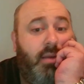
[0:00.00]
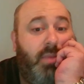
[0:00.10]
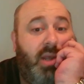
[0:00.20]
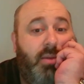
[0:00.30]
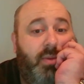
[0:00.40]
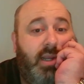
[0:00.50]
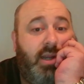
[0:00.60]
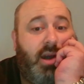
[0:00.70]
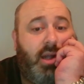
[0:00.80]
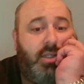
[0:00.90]
Maybe we
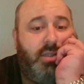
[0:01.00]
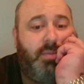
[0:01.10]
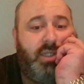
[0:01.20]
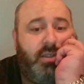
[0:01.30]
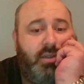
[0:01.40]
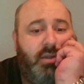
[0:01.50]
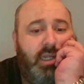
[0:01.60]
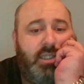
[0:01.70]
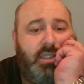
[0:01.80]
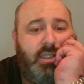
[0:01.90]
can't, but
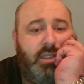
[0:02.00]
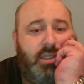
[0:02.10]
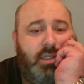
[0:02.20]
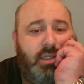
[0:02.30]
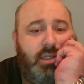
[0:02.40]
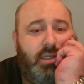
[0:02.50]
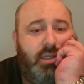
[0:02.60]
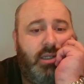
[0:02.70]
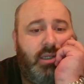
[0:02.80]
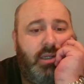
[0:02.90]
let's
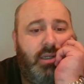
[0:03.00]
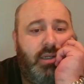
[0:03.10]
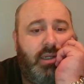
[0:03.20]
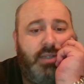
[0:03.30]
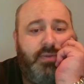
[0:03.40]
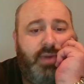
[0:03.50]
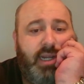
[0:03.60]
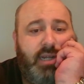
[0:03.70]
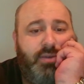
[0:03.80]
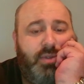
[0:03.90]

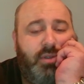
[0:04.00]
find out.